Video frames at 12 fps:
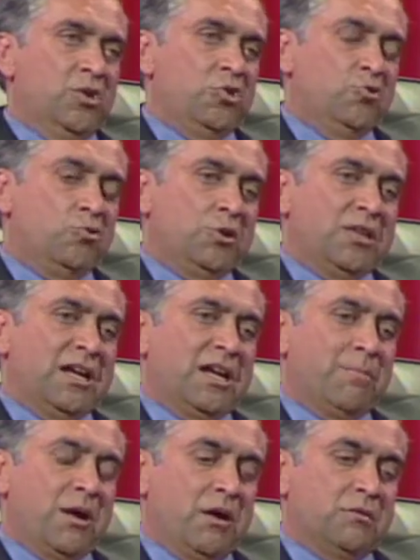You could think
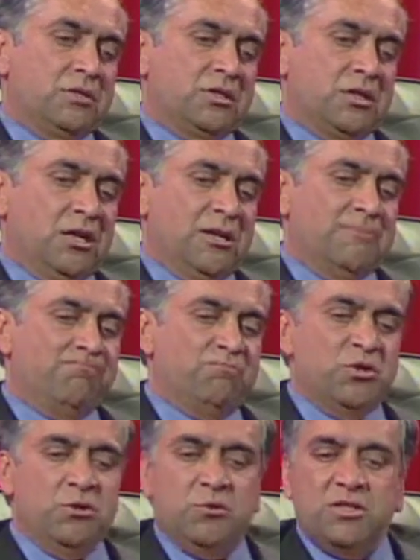about
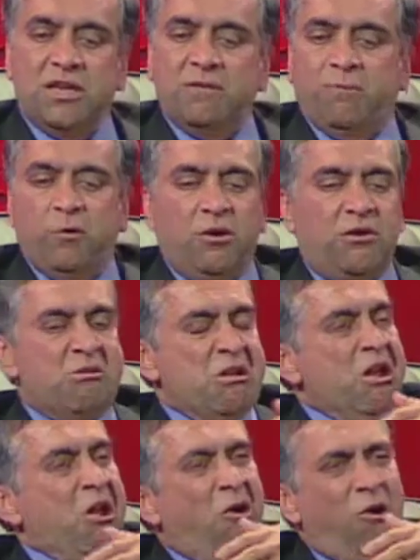using for
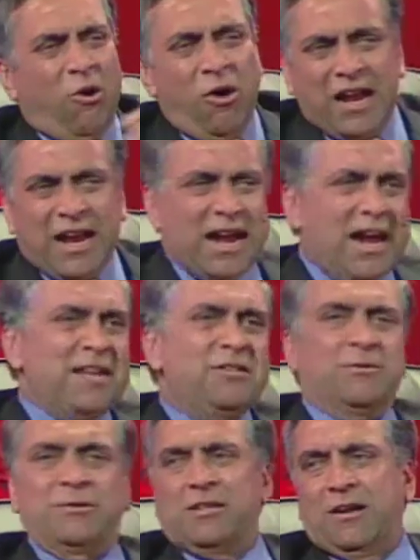all kinds
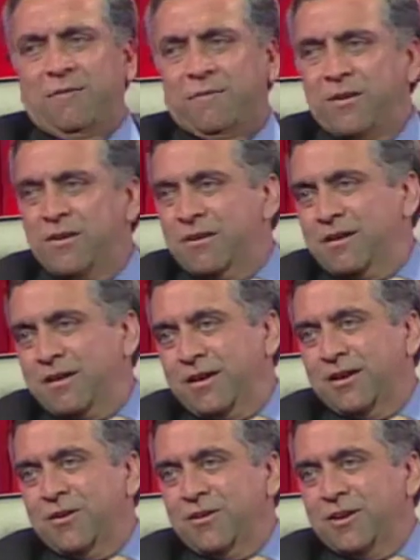of stuff,
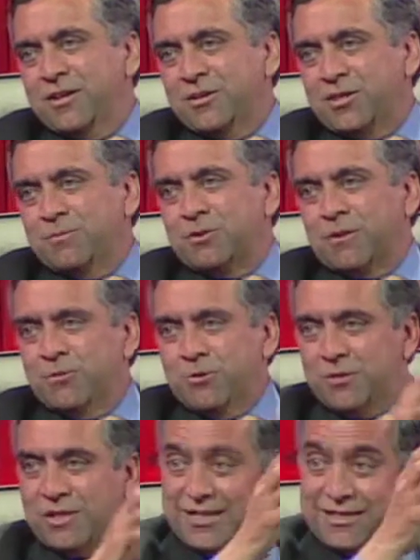in terms of
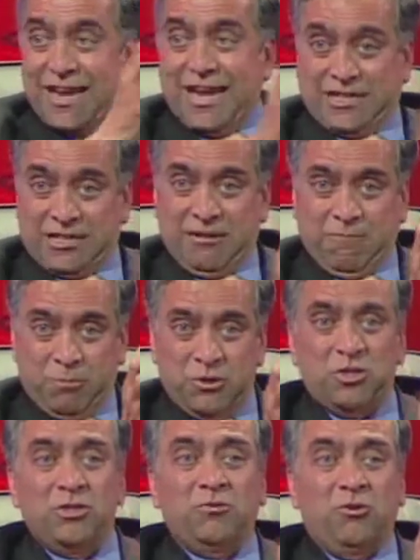using that
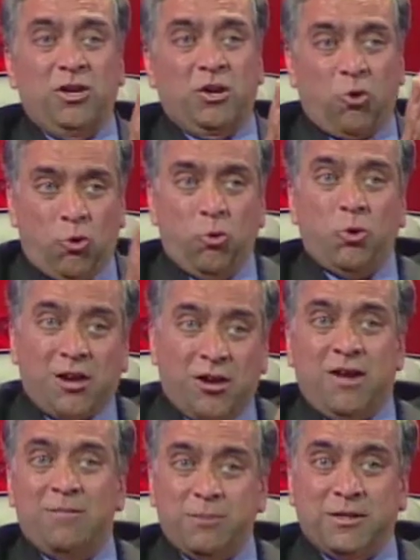particular core
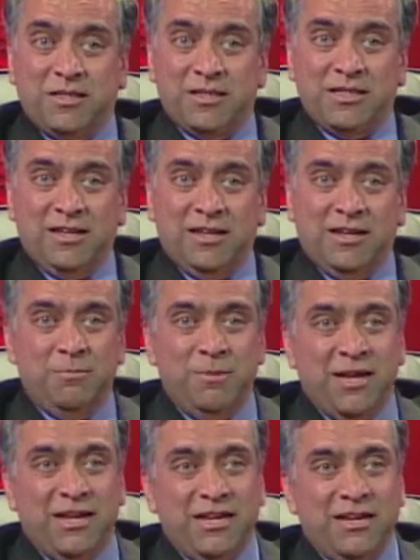competency in
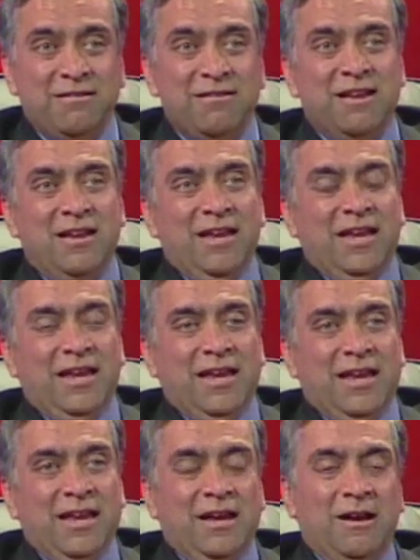making
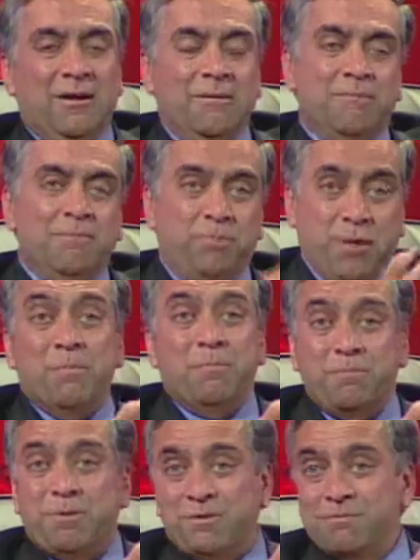a pump